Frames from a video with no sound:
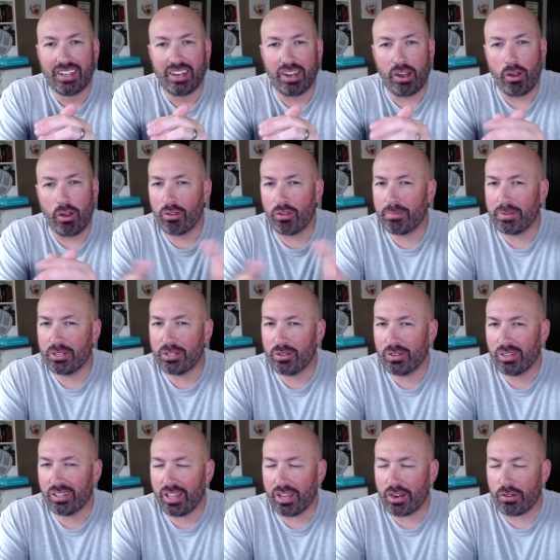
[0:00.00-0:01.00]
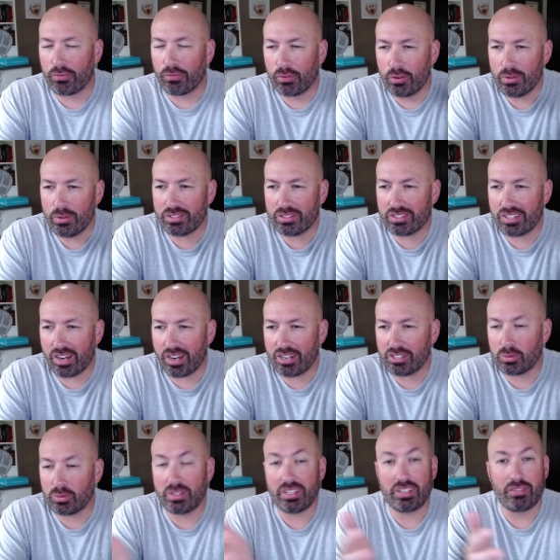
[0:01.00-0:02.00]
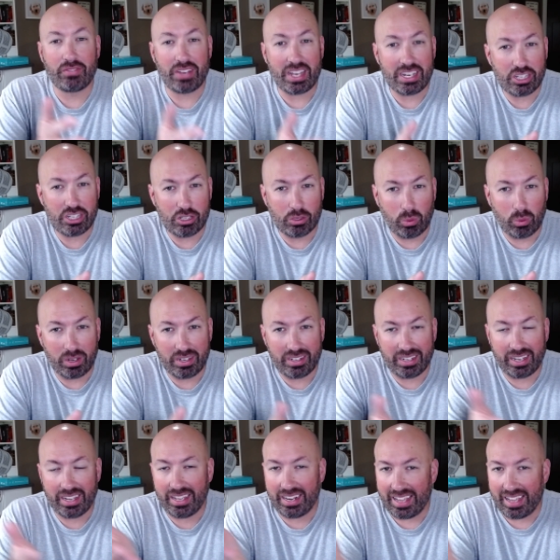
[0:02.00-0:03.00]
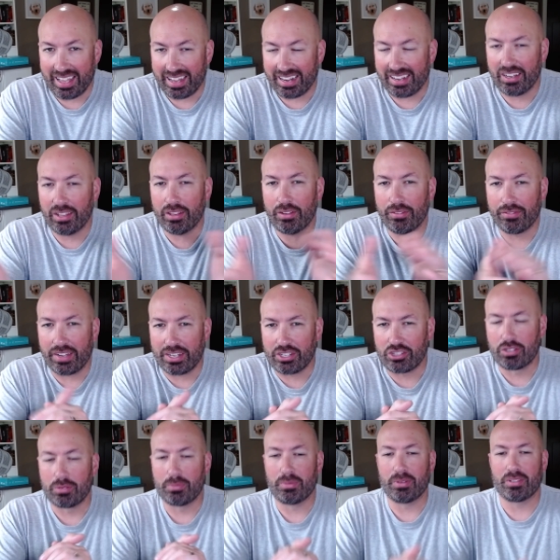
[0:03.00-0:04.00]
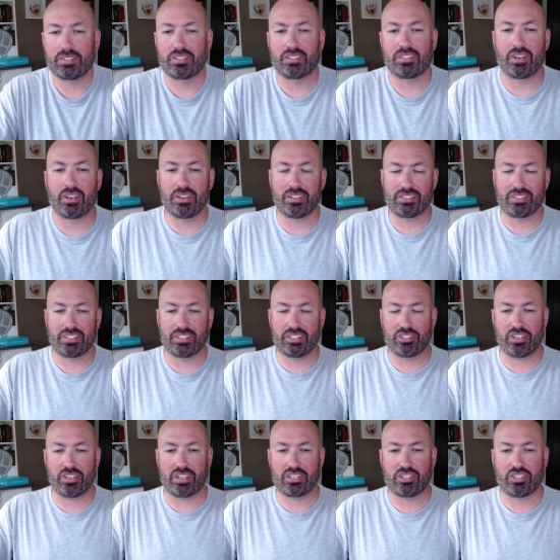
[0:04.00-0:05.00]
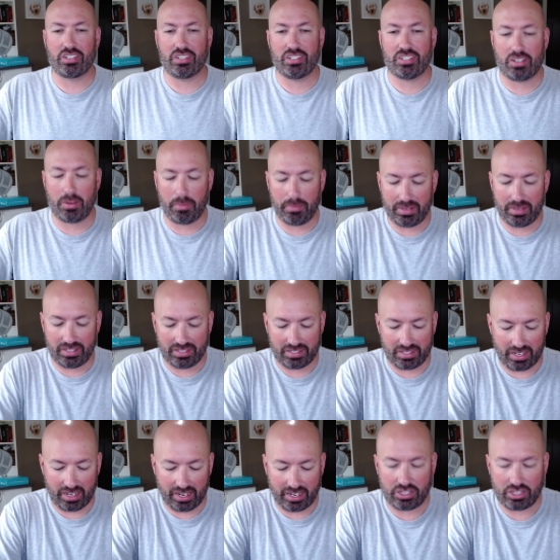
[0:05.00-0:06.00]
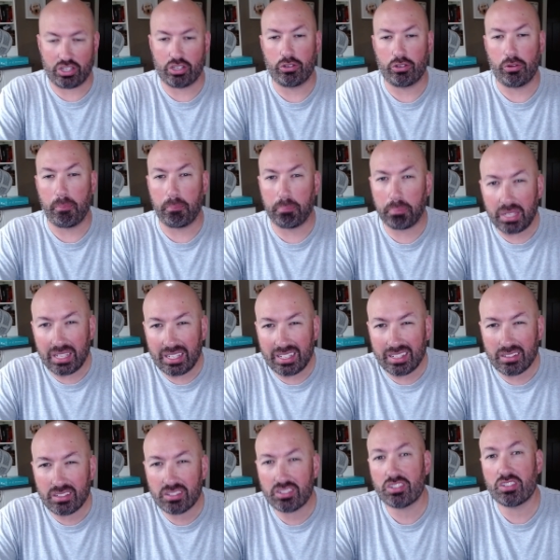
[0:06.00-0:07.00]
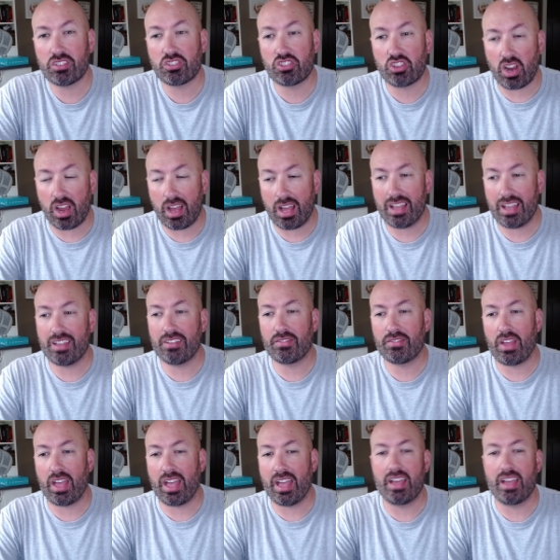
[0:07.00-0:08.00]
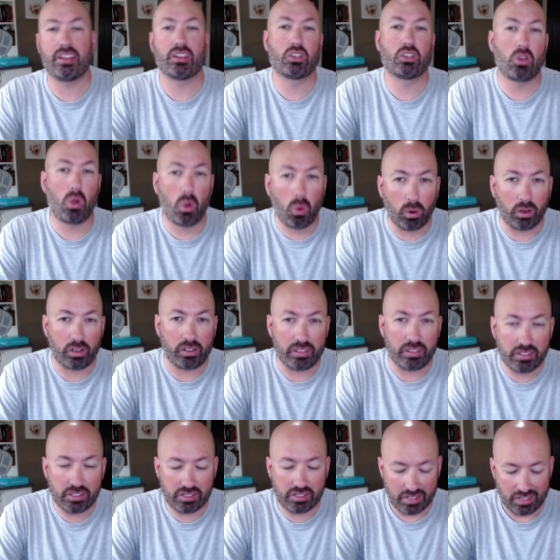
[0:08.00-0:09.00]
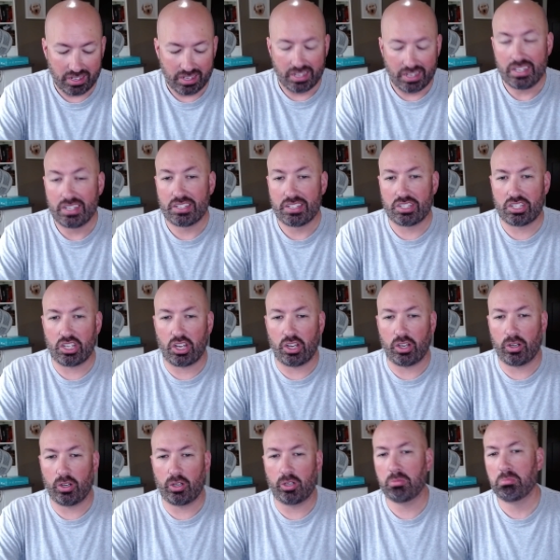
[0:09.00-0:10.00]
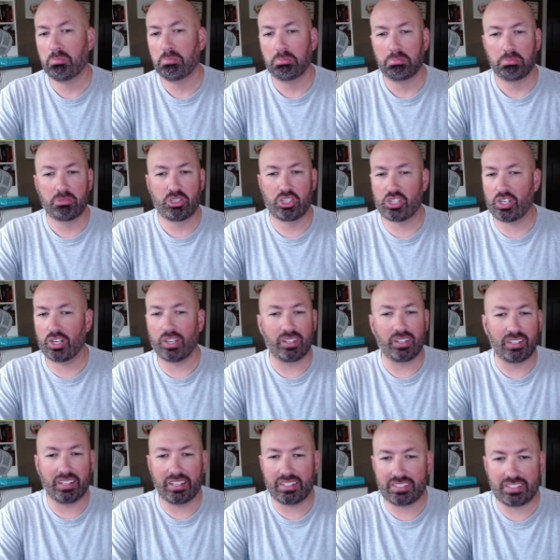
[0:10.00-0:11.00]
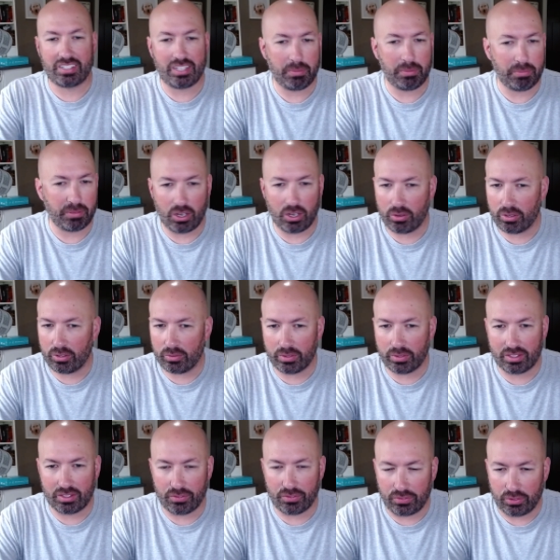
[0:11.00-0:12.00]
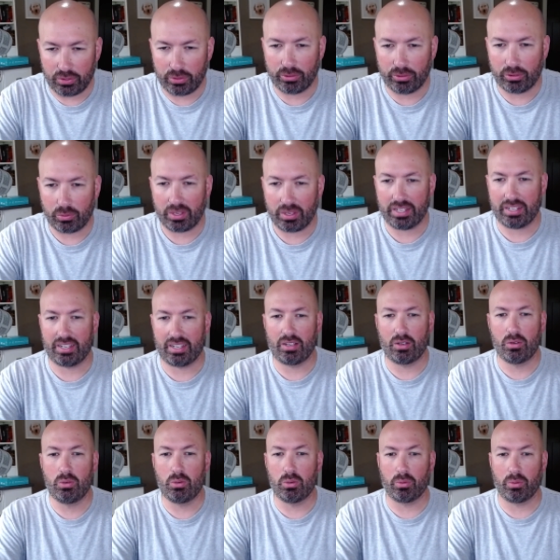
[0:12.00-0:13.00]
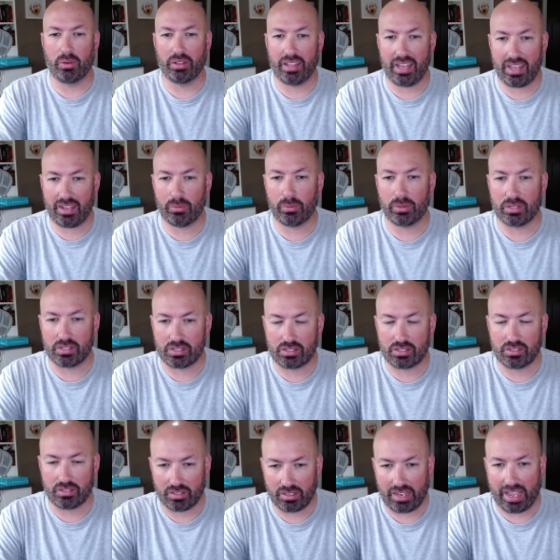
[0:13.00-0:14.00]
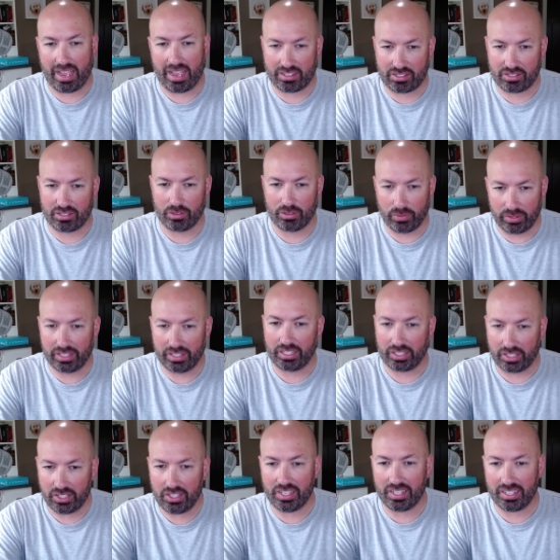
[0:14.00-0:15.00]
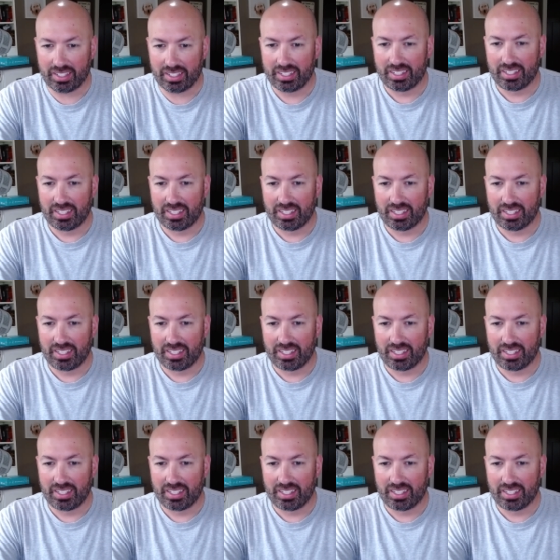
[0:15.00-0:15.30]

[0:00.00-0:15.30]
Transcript: All right, well, we've been doing a lot of fruit starts. We did veggies one day, and I had another vegetable start suggestion. Somebody said I should do beans, chive, and corns. So, sure, let's keep going with the foods. Why not? Ooh, well, that was actually really good.